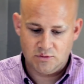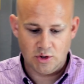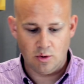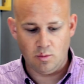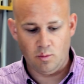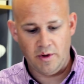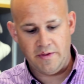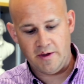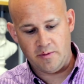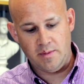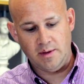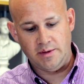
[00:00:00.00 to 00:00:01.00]
So what
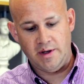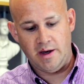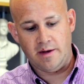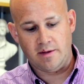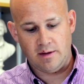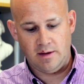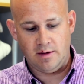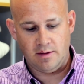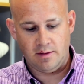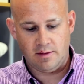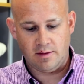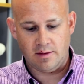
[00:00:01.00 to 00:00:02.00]
this bill does
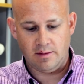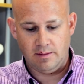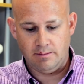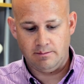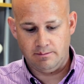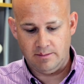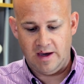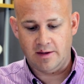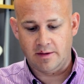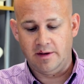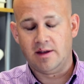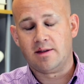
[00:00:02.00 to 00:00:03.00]
is
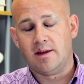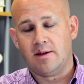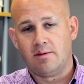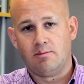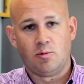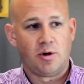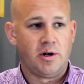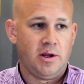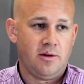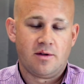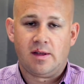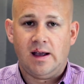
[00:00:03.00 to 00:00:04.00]
basically it says we're going to
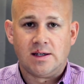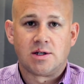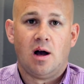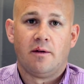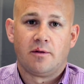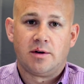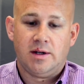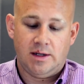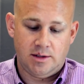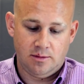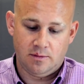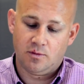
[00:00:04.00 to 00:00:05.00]
use state sovereignty
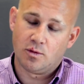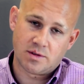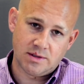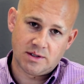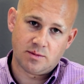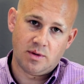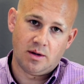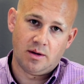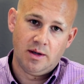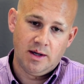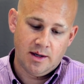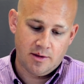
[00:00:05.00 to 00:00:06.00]
to enforce this bill.
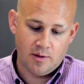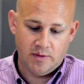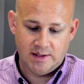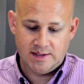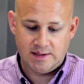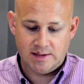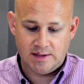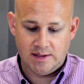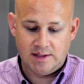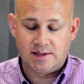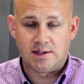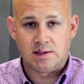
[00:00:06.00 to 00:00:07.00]
So this
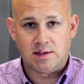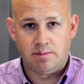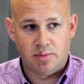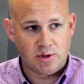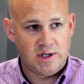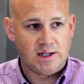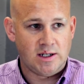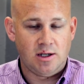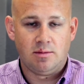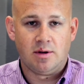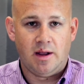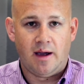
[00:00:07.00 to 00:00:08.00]
is protecting
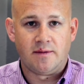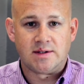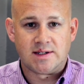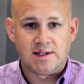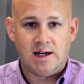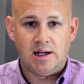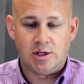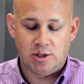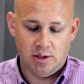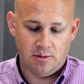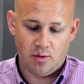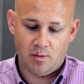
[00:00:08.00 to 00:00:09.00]
human life is a state
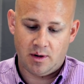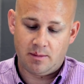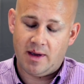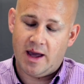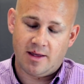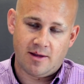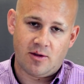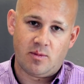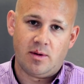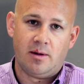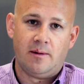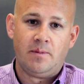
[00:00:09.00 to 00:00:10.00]
issue. So we're going to pass this
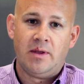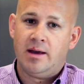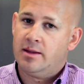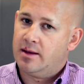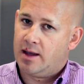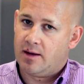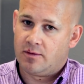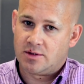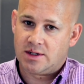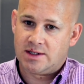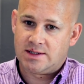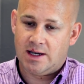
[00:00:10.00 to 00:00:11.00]
bill. The governor's
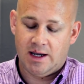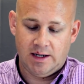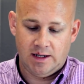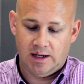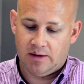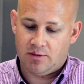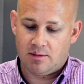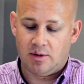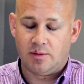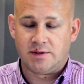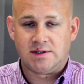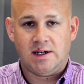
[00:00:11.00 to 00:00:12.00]
going to sign it, and if
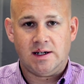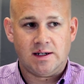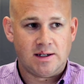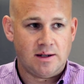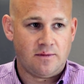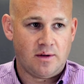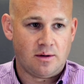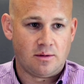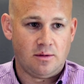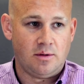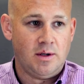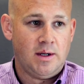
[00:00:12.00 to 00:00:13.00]
somebody wants to take it to the
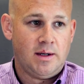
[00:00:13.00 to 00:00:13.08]
federal